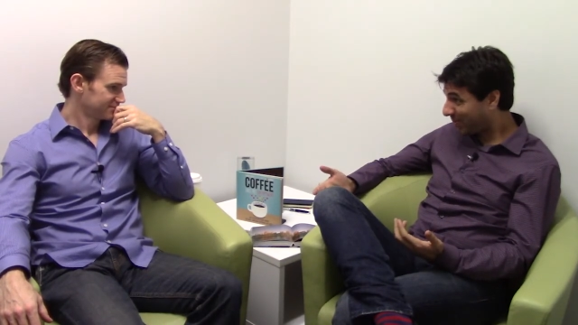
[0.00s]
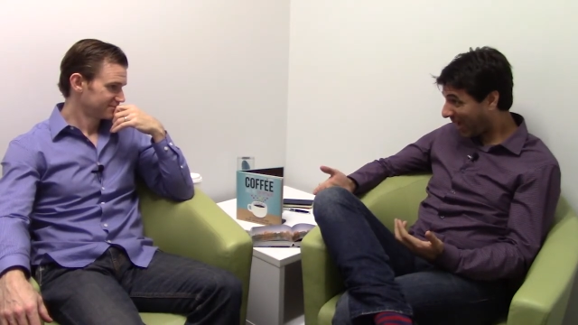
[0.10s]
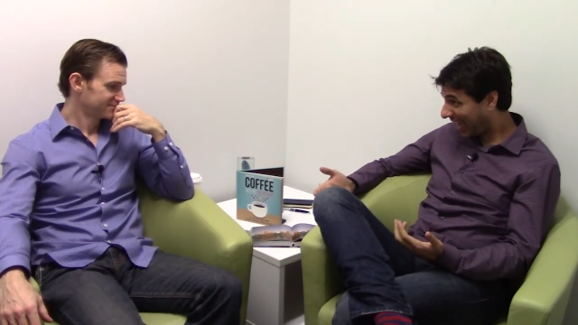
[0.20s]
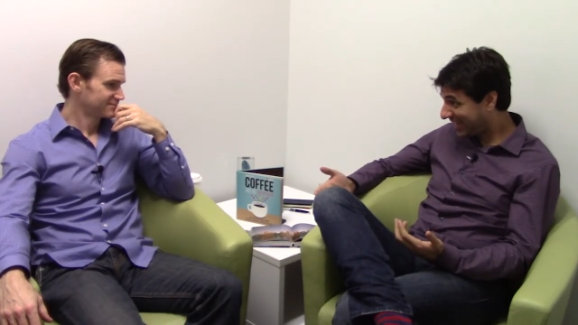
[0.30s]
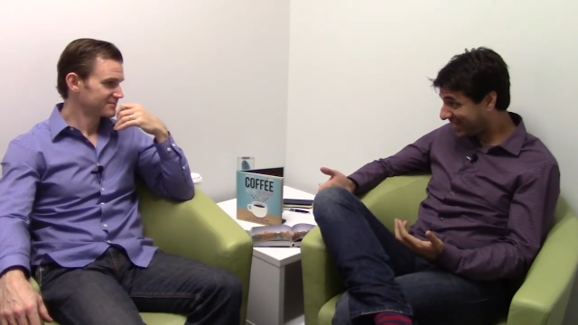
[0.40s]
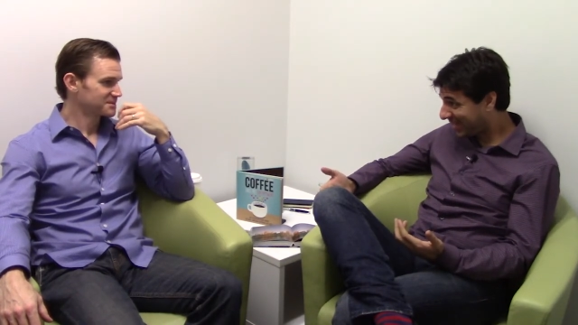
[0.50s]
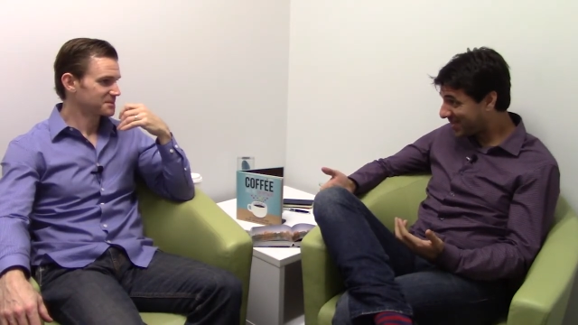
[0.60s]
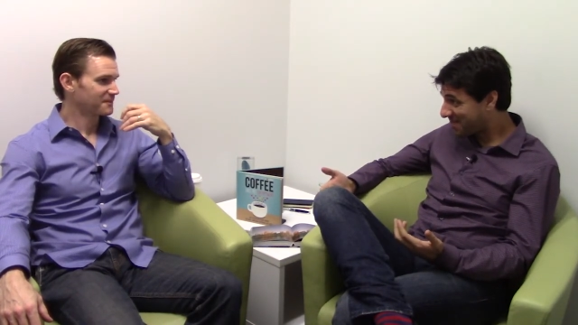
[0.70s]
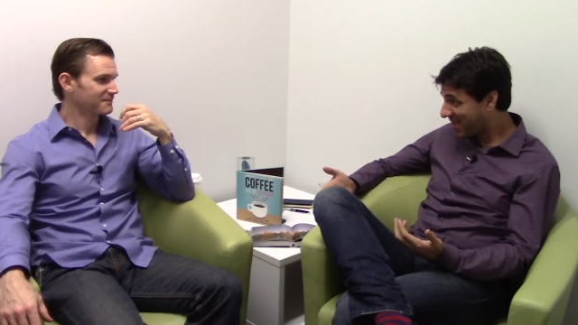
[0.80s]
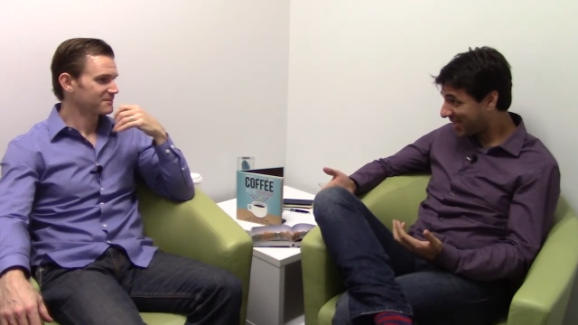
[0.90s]
Speaker 1: pages on
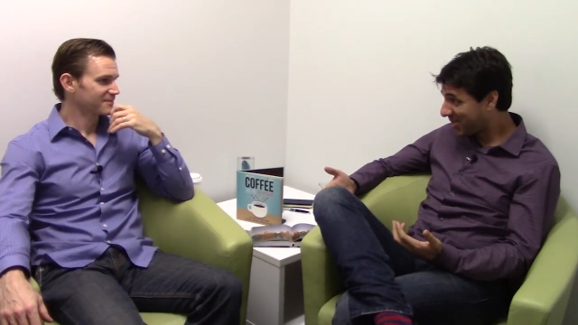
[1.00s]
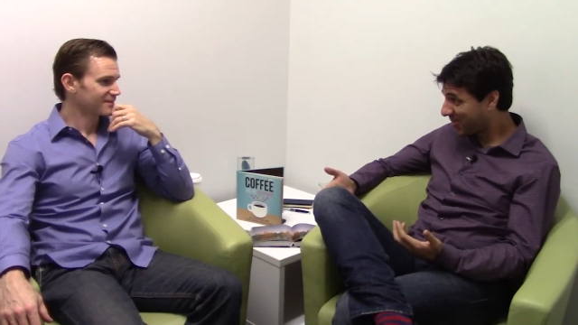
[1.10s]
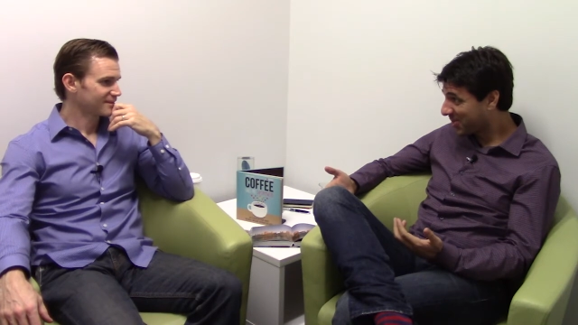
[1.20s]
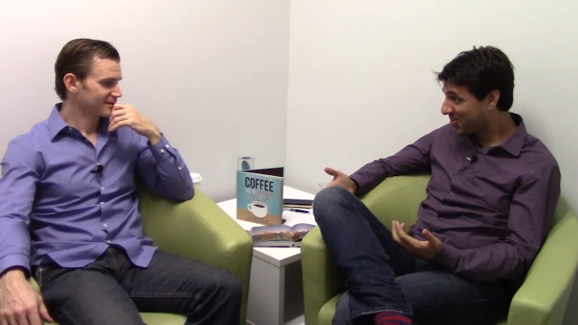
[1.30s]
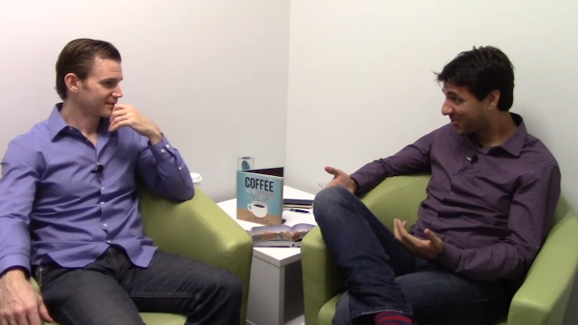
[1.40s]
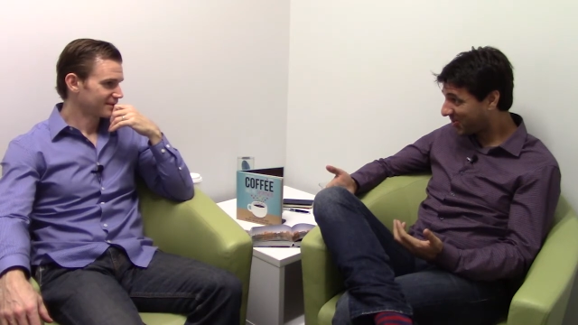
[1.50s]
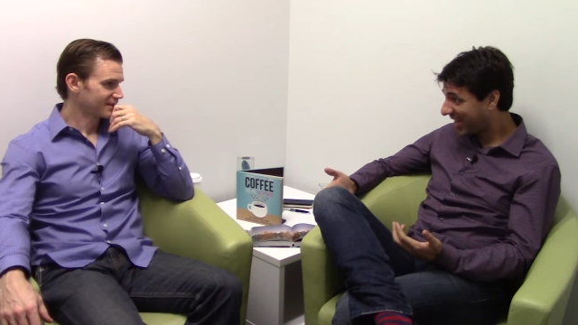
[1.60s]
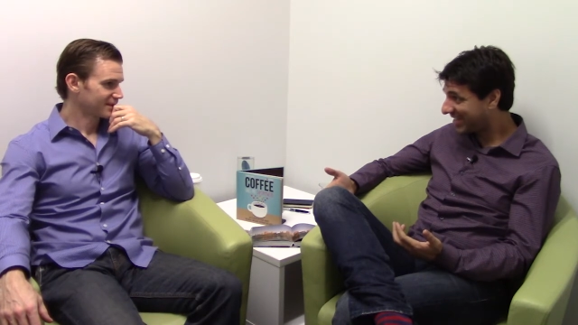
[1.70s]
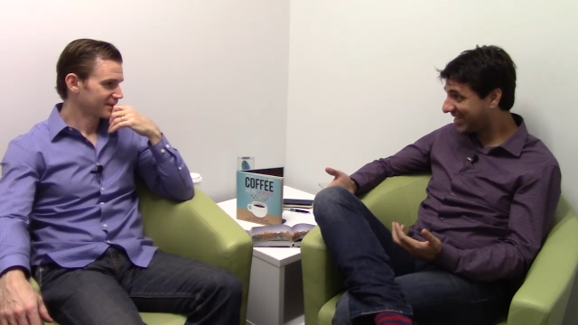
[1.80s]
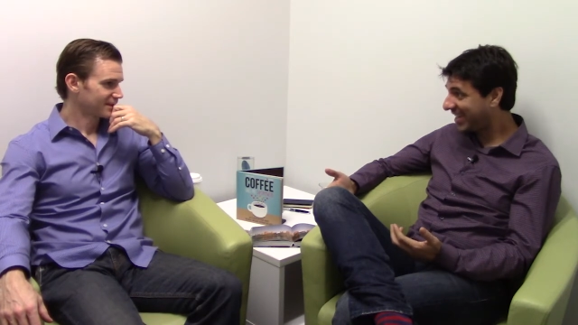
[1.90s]
the menu? Are you
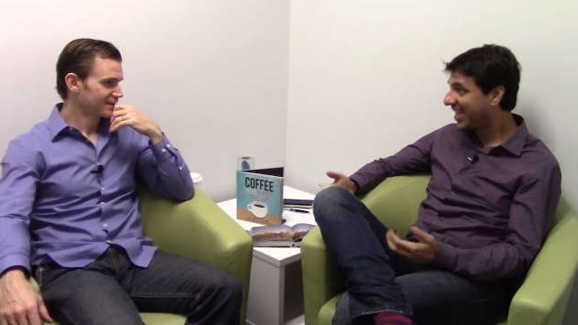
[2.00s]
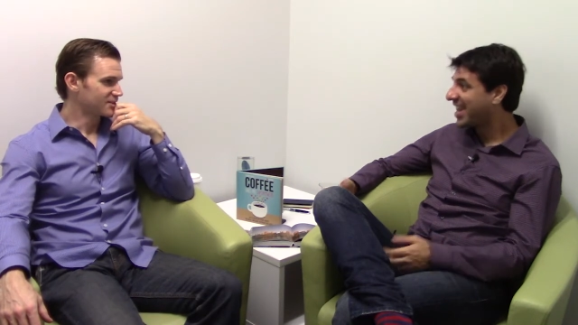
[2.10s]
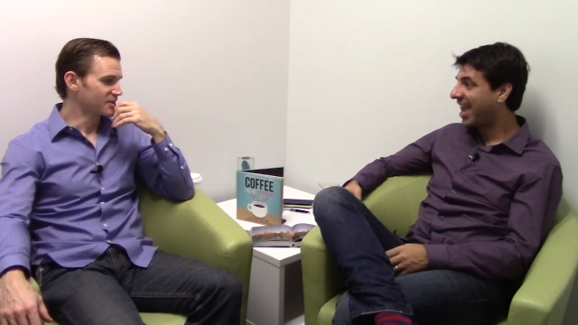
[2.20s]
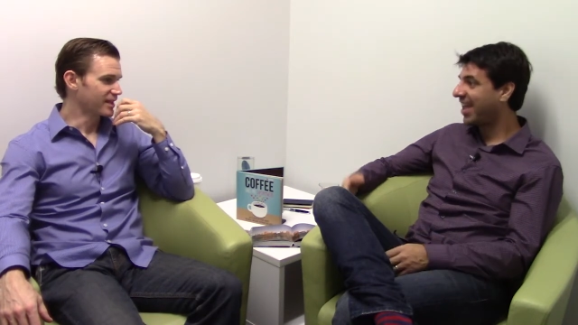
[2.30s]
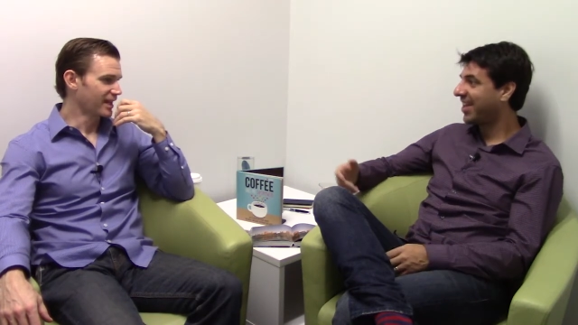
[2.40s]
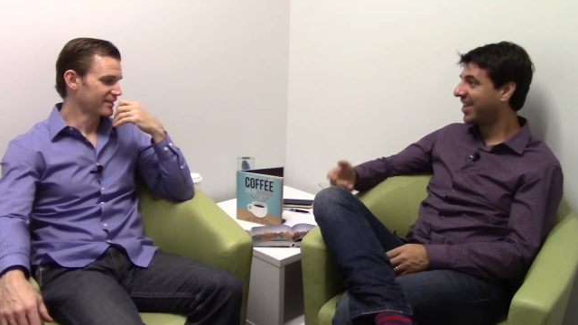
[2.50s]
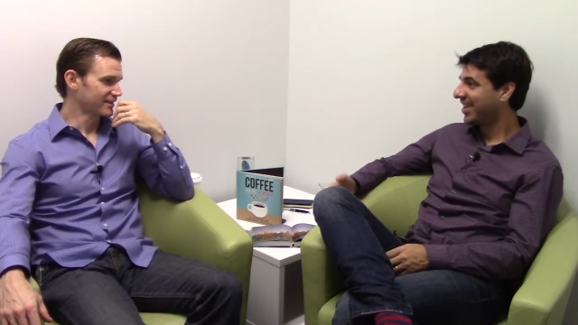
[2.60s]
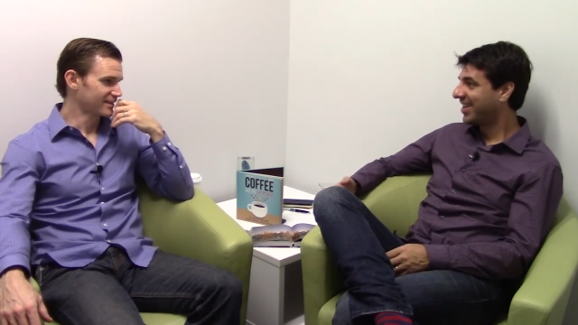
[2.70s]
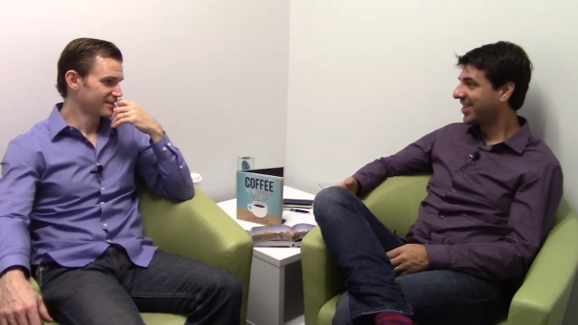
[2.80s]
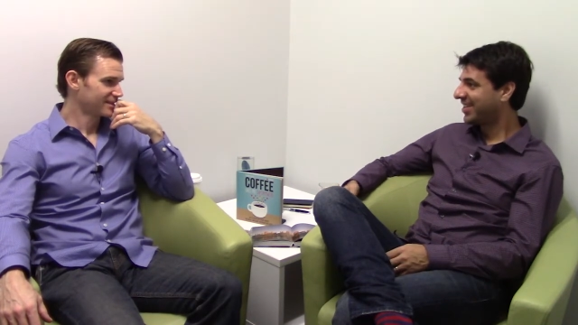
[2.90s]
crazy? Do the accent.